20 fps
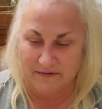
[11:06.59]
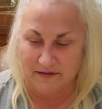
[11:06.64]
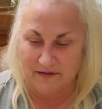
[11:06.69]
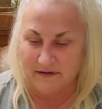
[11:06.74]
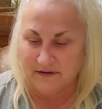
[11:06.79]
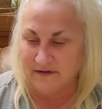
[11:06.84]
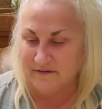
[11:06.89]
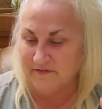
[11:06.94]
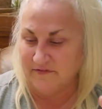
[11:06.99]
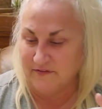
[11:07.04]

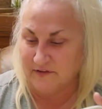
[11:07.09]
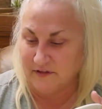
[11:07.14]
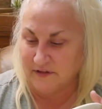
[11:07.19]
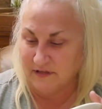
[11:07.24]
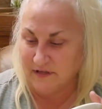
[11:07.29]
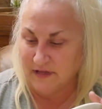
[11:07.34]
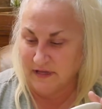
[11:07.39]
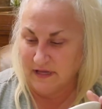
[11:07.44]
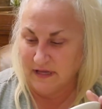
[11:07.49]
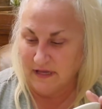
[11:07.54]
enough.
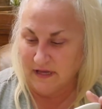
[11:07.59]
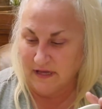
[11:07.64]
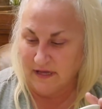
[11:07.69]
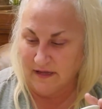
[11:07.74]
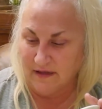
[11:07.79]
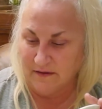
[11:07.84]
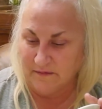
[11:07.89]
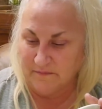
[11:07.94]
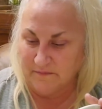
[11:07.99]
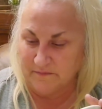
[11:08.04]

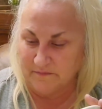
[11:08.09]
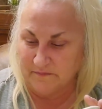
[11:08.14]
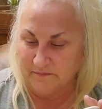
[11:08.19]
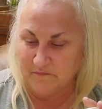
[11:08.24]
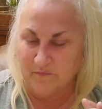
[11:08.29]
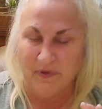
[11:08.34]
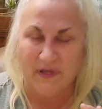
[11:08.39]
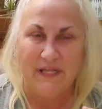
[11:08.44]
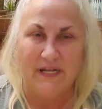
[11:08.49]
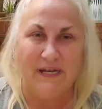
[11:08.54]

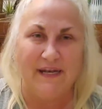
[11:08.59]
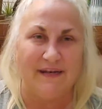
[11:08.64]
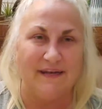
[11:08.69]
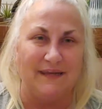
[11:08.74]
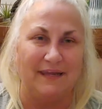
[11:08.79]
But